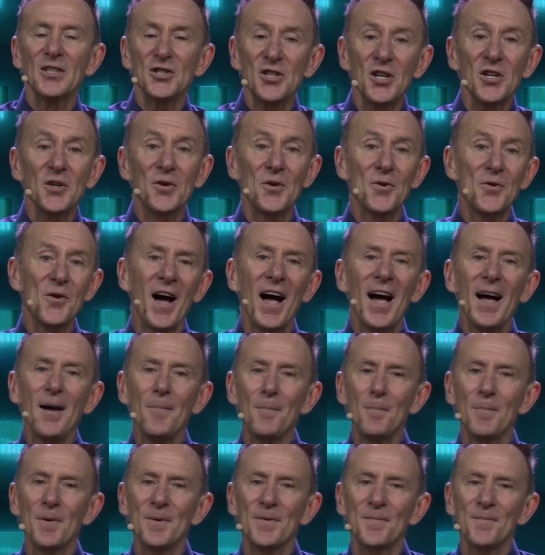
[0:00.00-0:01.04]
She grew
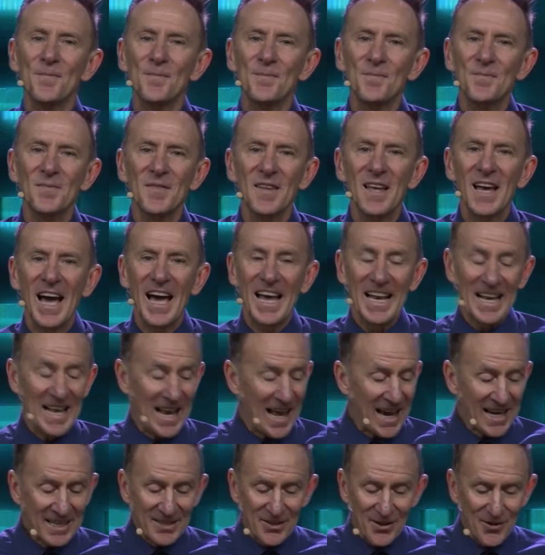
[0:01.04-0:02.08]
up,
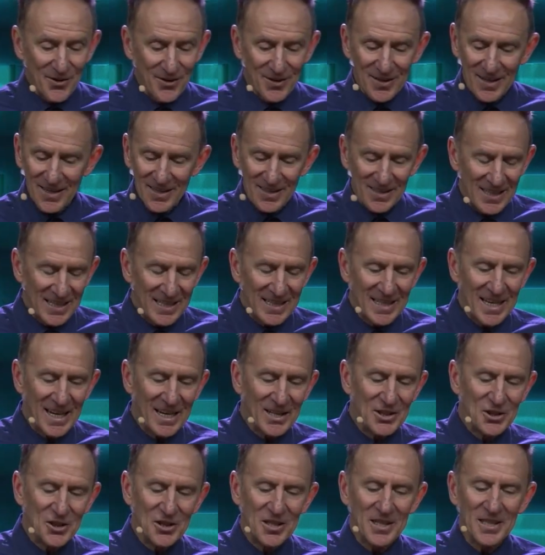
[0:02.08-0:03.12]
and later in her
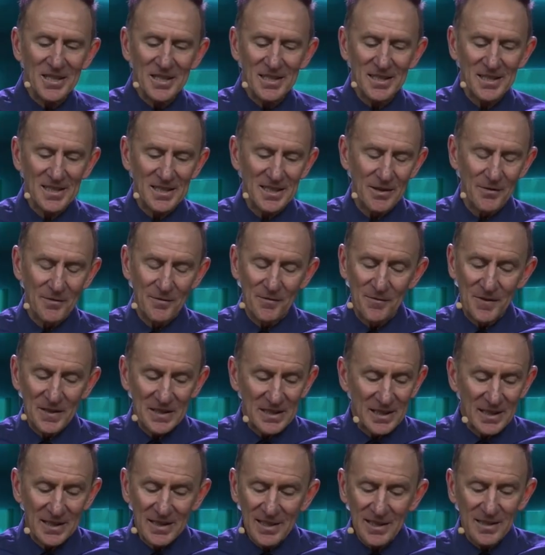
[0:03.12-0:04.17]
teenage years, she
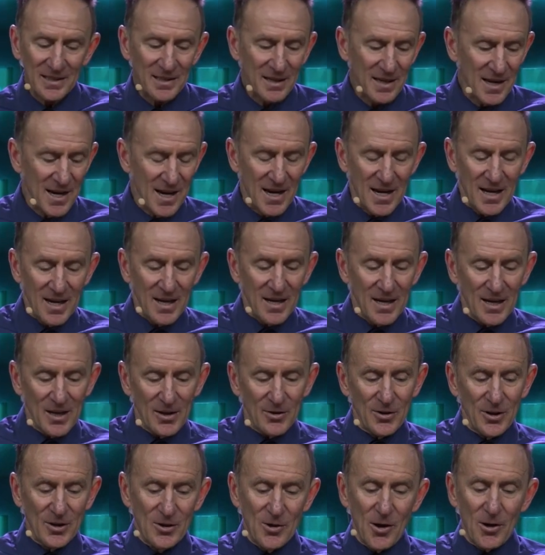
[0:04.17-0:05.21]
visited
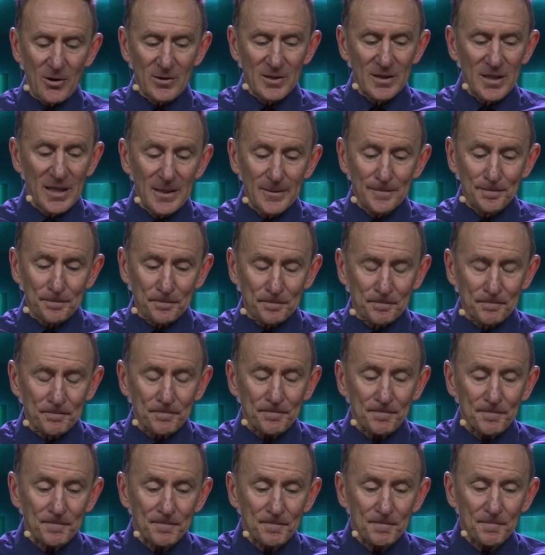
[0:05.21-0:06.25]
the doctor
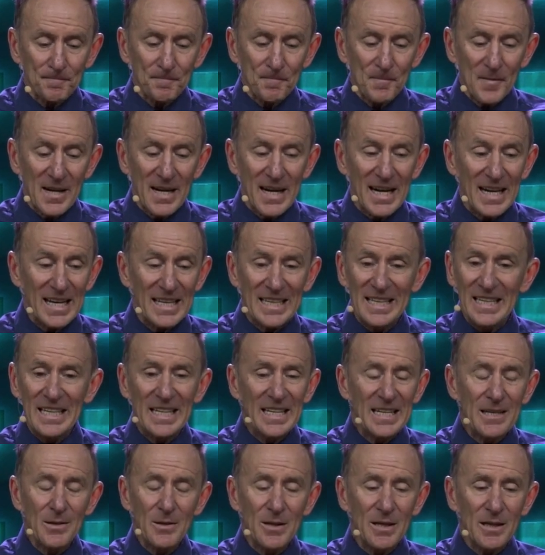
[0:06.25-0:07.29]
and
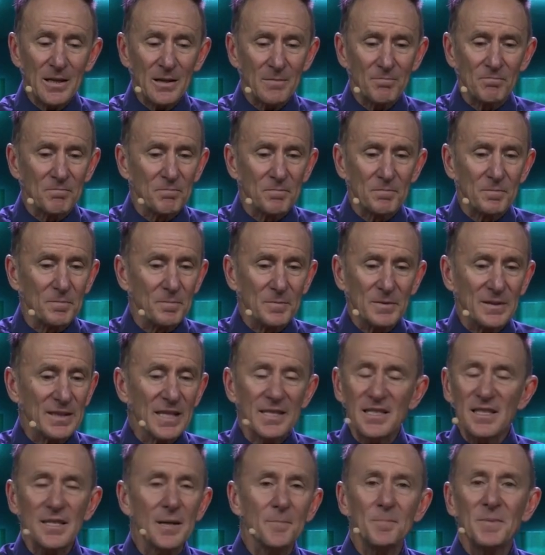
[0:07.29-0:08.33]
he
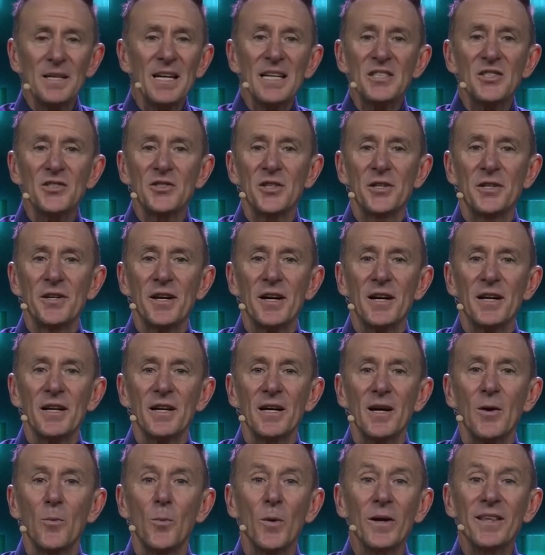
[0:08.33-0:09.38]
did some tests on
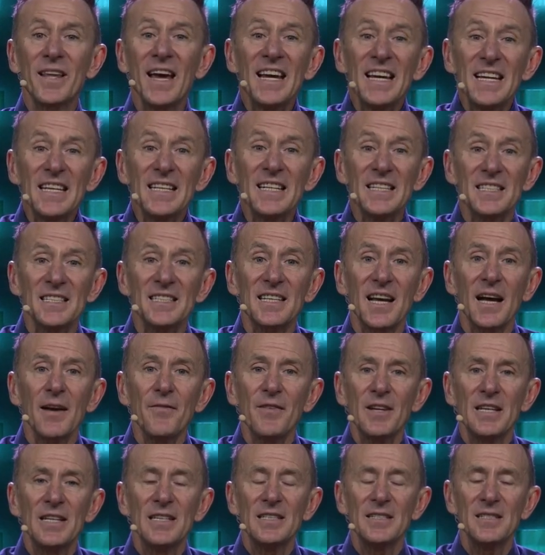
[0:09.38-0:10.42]
her. And what he
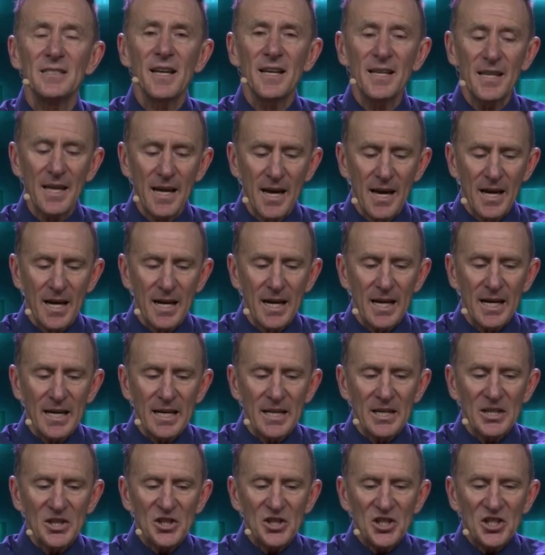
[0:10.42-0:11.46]
discovered is that
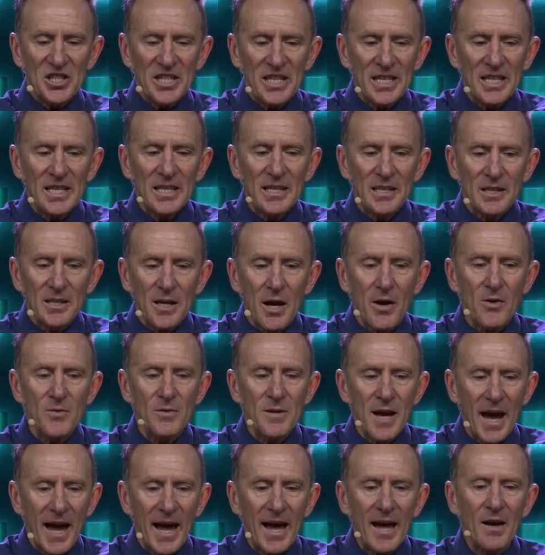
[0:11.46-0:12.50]
she
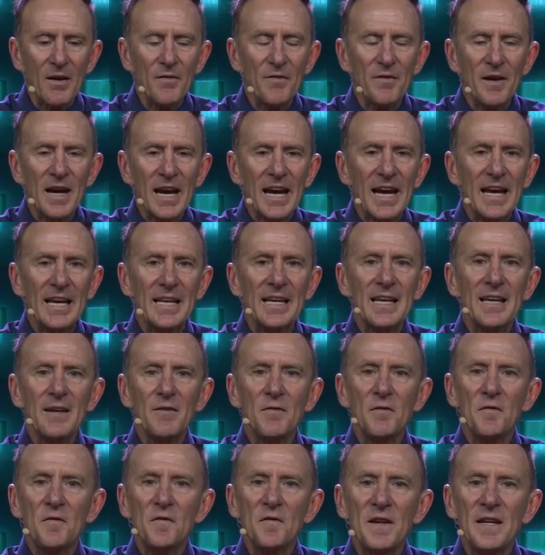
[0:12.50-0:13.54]
don't have
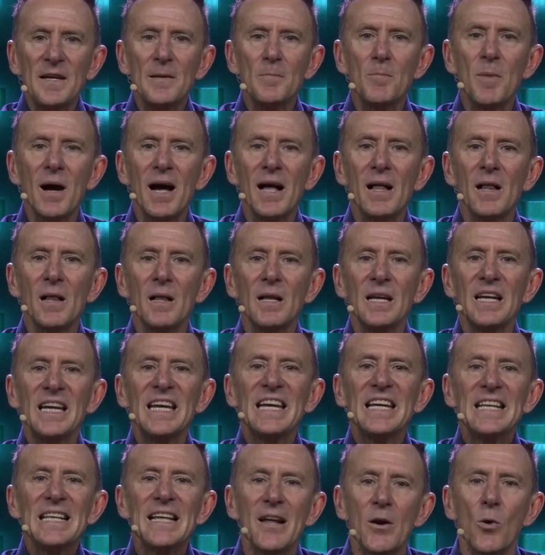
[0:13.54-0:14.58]
any female
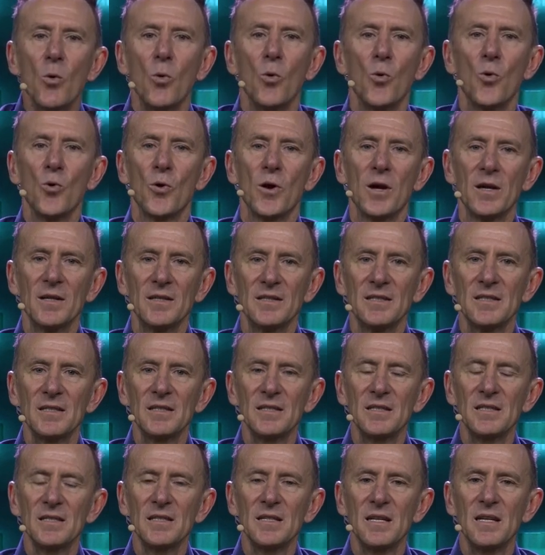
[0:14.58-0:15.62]
inner
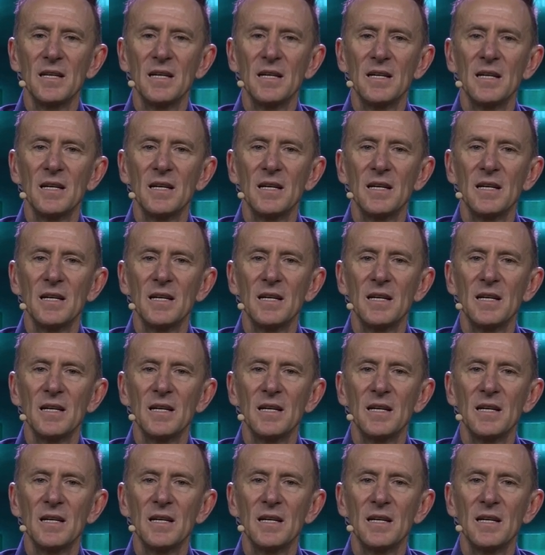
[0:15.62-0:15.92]
organs.